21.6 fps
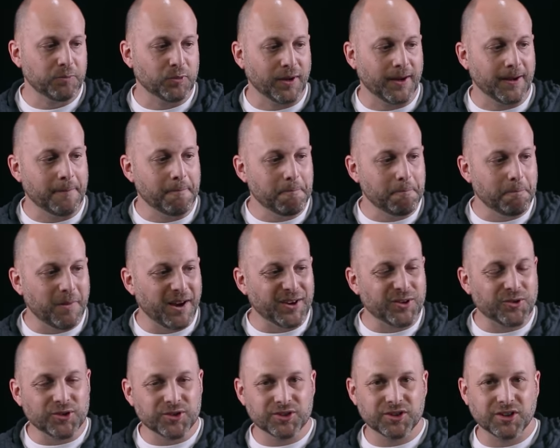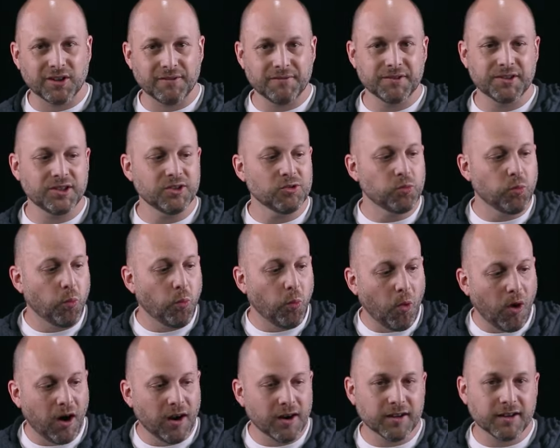Right? Microservices
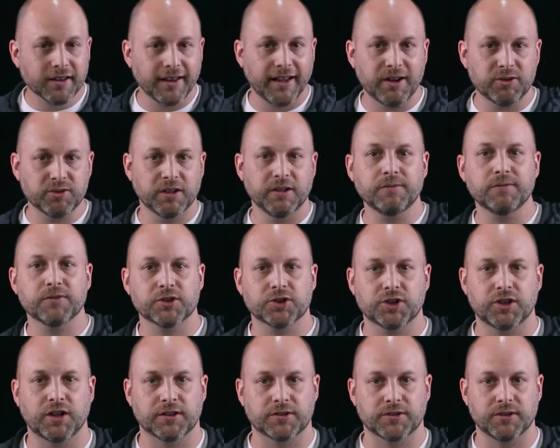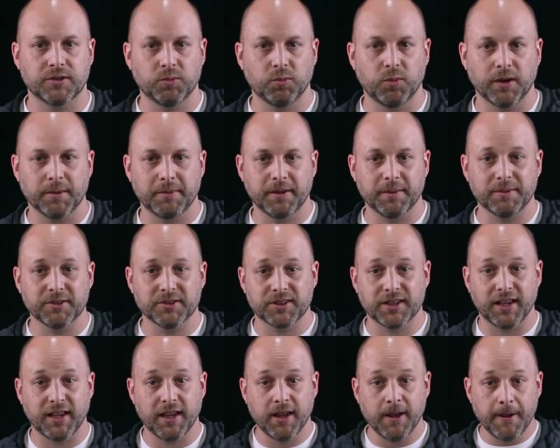want cloud infrastructure. You want to be able to
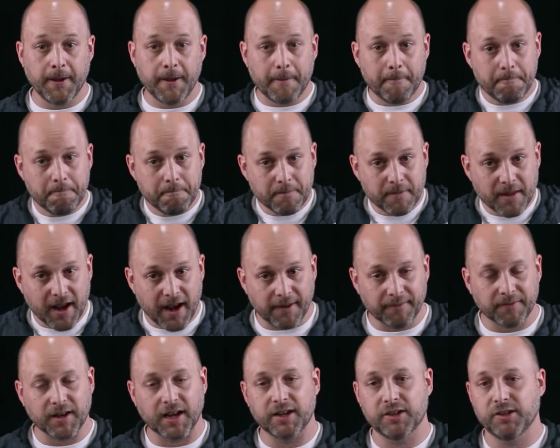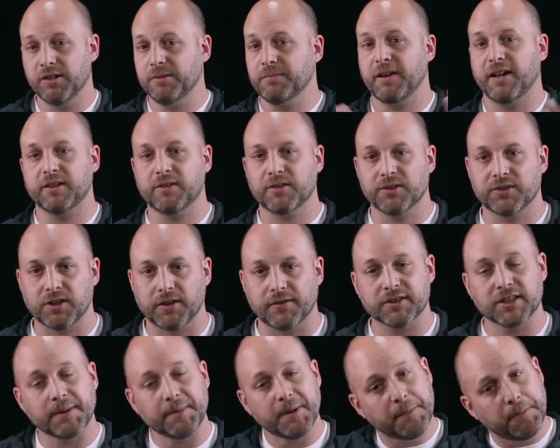say, I've got a new
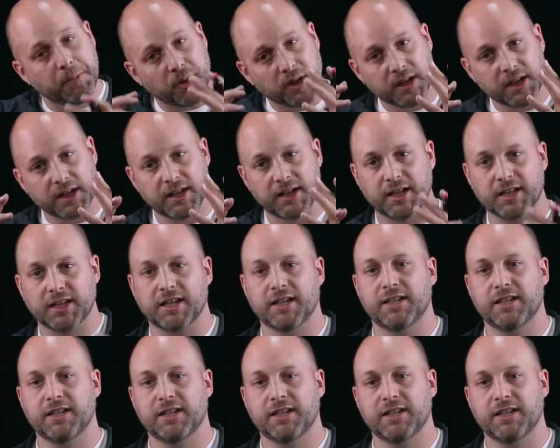microservice. Let me put it in a